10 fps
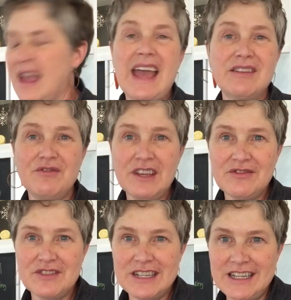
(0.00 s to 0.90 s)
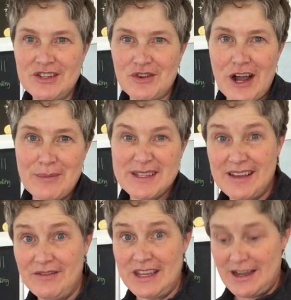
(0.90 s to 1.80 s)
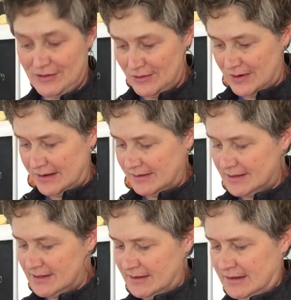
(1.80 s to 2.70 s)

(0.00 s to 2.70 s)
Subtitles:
And 15 drops of the other oils.